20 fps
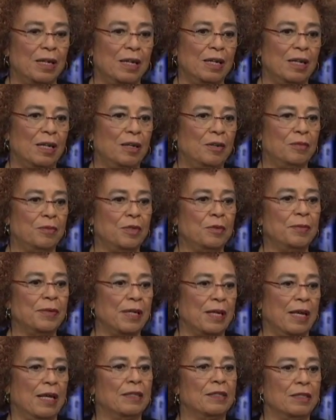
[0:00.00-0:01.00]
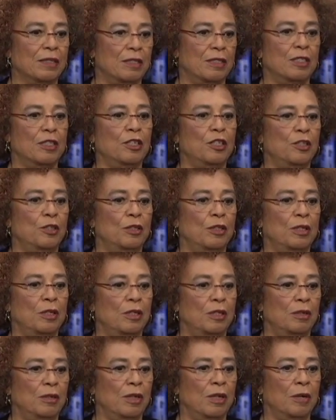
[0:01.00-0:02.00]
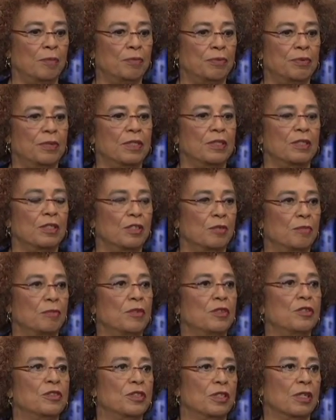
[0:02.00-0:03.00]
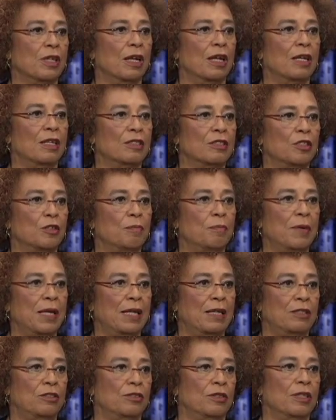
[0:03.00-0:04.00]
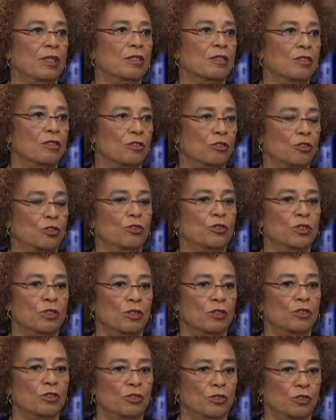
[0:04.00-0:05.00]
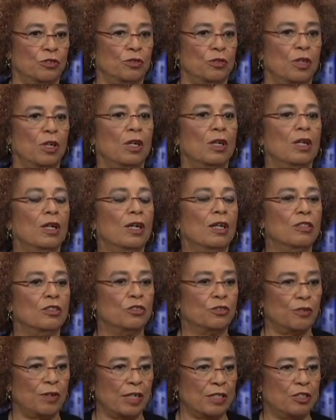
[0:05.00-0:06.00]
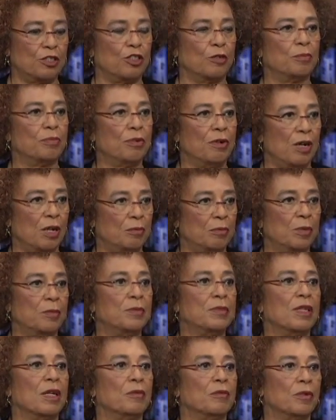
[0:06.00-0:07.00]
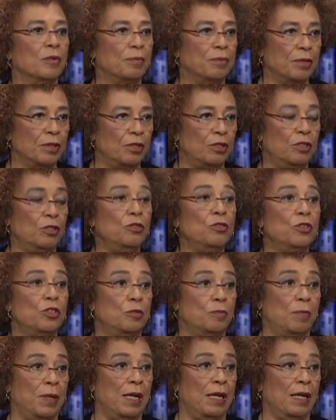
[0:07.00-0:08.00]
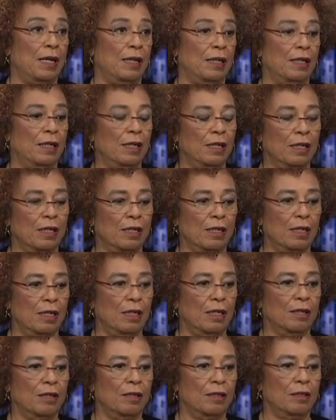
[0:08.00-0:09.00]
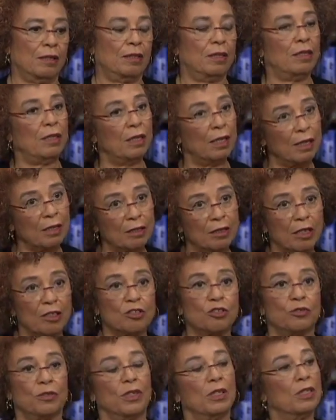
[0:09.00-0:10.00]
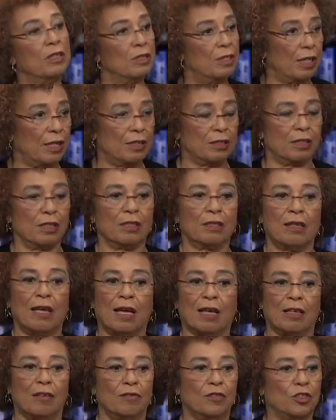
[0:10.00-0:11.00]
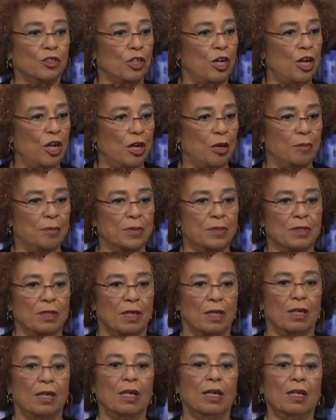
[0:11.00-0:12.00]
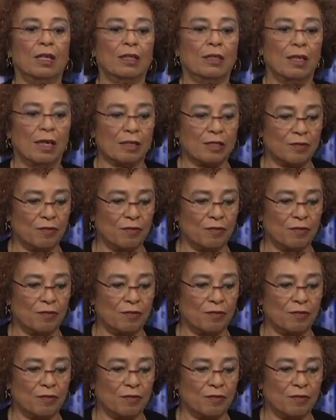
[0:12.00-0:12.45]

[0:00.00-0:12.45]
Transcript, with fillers: uh, we began to see the uh, prison emerging as a major institution to address the problems that were produced by uh, the deindustrialization, lack of jobs, uh, less